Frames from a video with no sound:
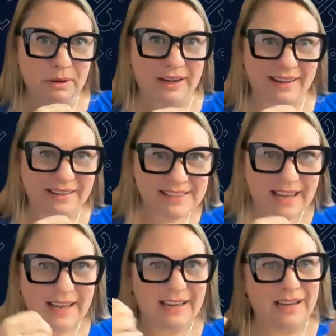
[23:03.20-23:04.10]
put on a
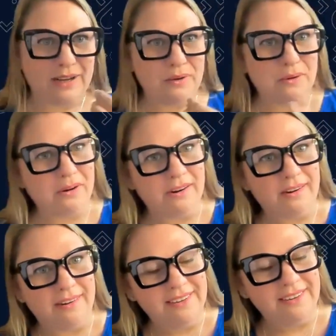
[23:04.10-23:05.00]
sign
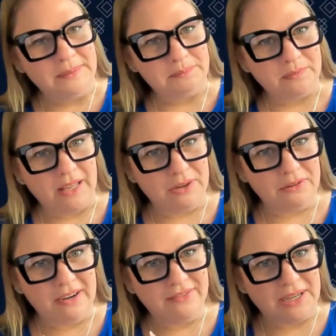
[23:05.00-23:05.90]
or
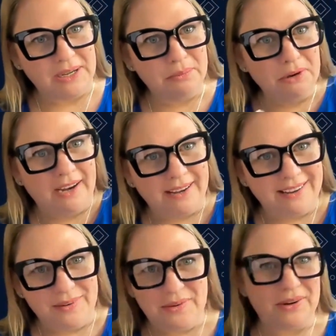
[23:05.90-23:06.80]
engraved on a brick
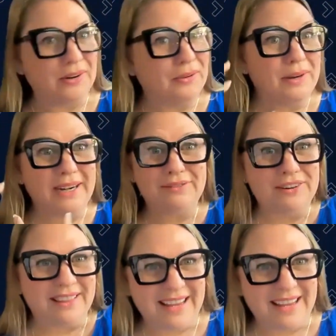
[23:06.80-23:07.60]
or whatever